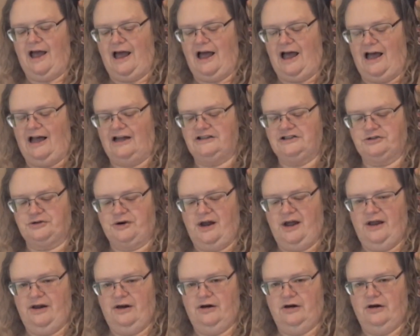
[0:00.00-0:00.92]
hot
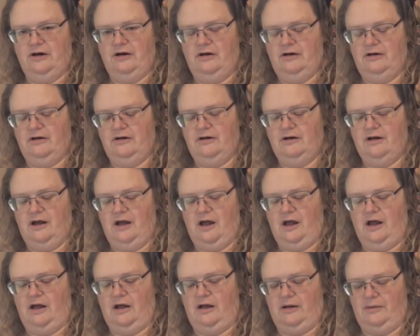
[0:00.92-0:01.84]
dryer,
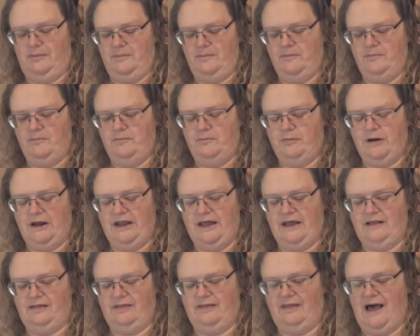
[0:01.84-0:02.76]
but
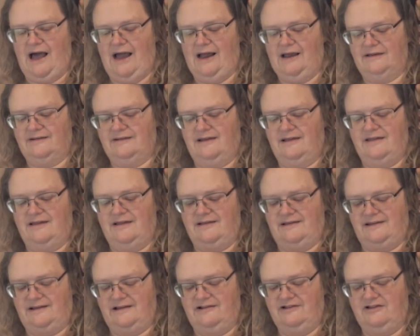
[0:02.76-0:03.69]
it locks in the
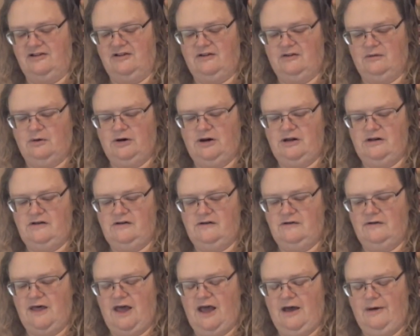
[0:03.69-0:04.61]
stitches when you
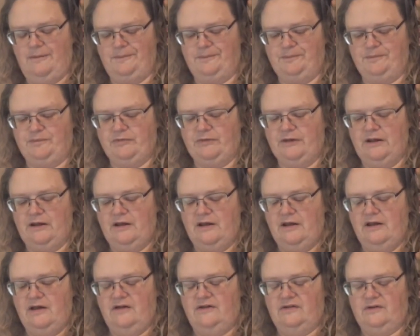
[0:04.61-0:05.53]
do that.
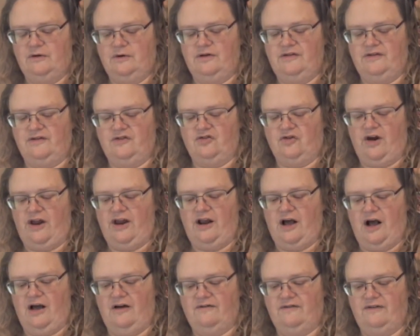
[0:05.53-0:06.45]
So it's a
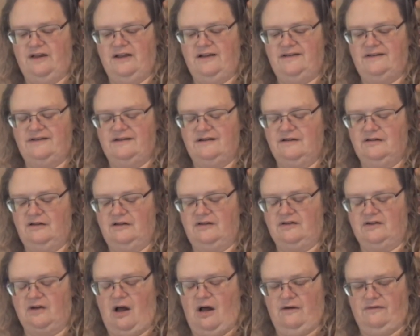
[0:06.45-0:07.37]
trade-off. It's still a
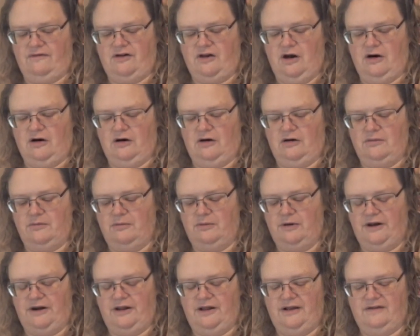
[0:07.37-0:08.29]
soft yarn,
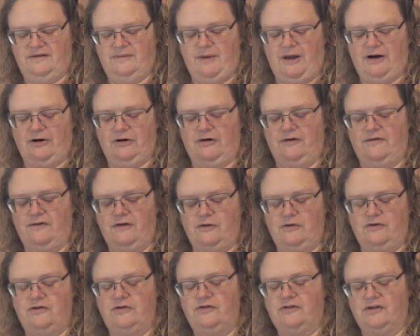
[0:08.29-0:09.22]
but it's better if
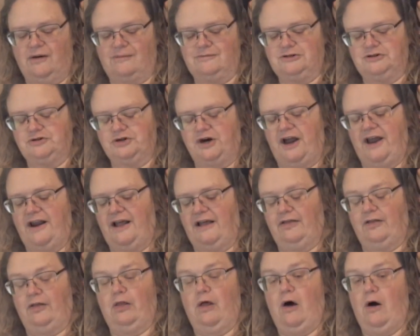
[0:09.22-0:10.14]
you tumble dry it
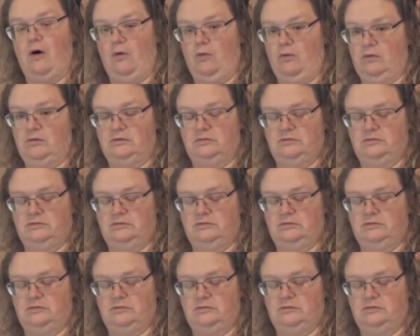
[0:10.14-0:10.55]
on low.